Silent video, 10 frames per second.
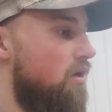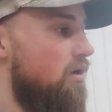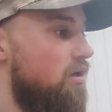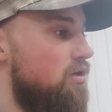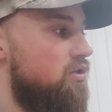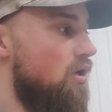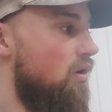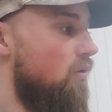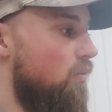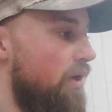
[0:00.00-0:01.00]
So
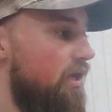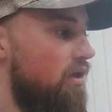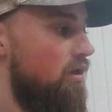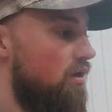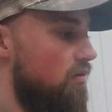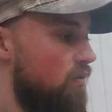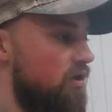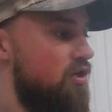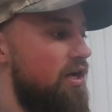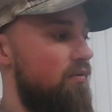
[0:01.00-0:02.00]
we're
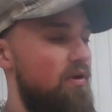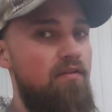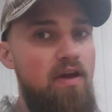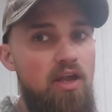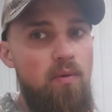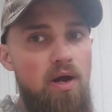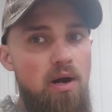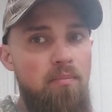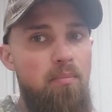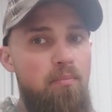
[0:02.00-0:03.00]
trying to reevaluate
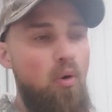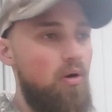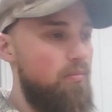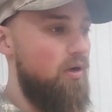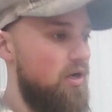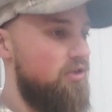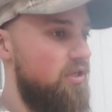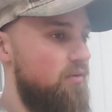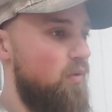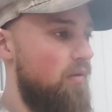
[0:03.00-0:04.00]
our pork
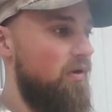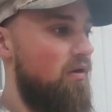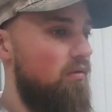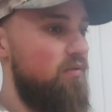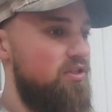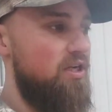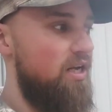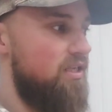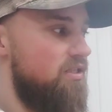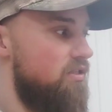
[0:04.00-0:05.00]
production, where we're going with
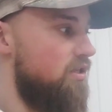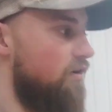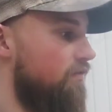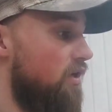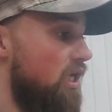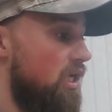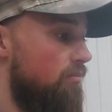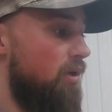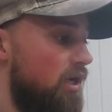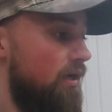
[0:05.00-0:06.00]
genetics and stuff.
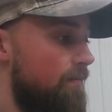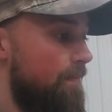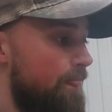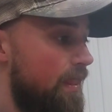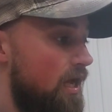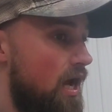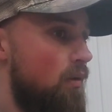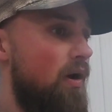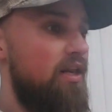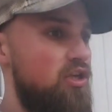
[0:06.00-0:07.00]
But I
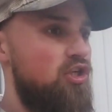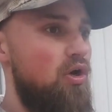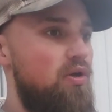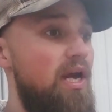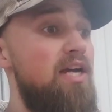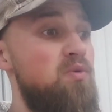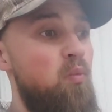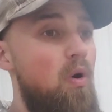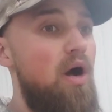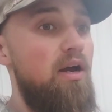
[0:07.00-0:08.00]
wanted to show you guys
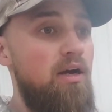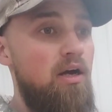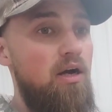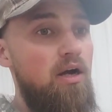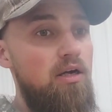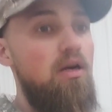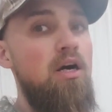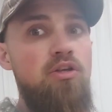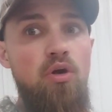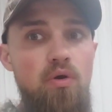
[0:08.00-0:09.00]
what a
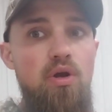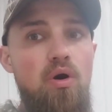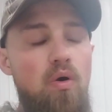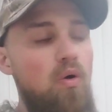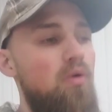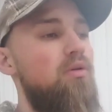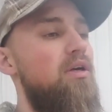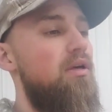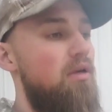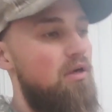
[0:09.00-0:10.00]

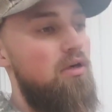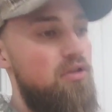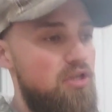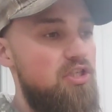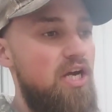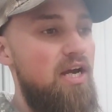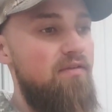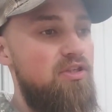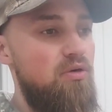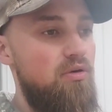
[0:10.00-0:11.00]
2-year-old, just shy of a
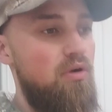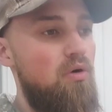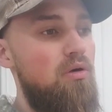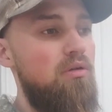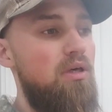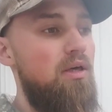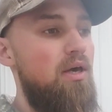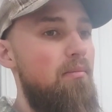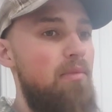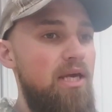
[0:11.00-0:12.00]

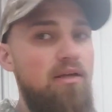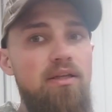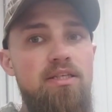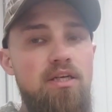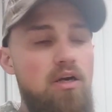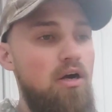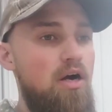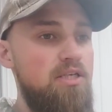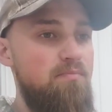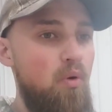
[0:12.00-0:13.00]
2-year-old Mangalitsa
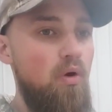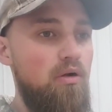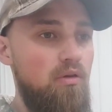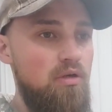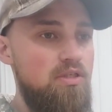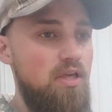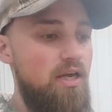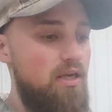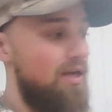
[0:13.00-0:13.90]
cross pork looks like.